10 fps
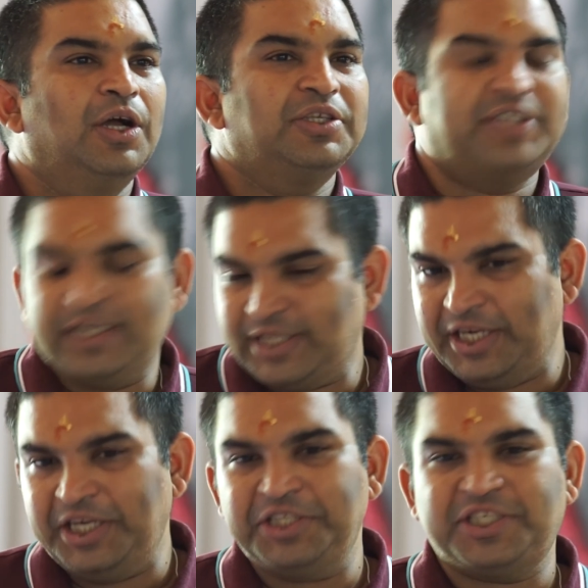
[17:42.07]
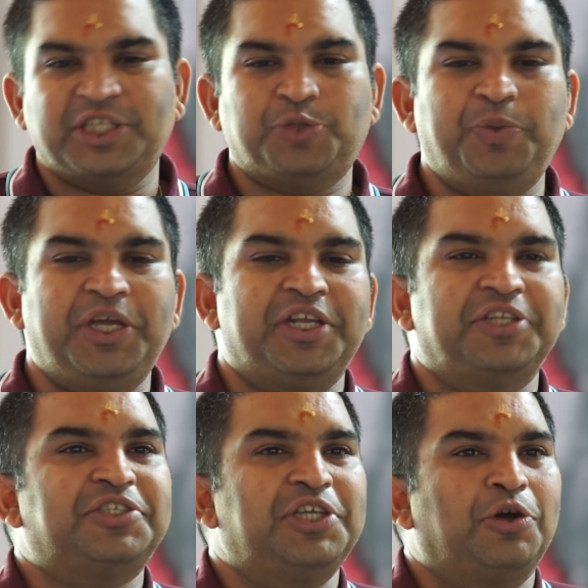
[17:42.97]
said that in his
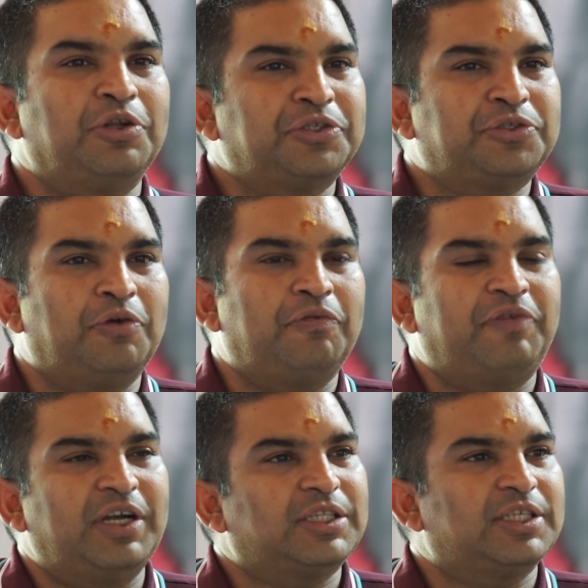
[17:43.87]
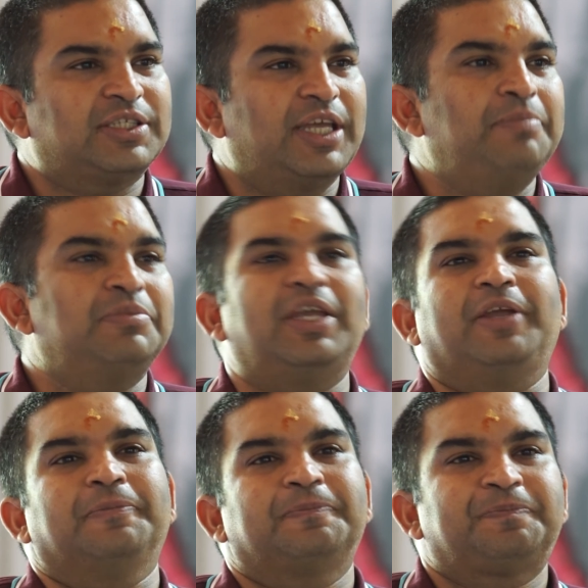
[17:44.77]
experience he also felt the same thing.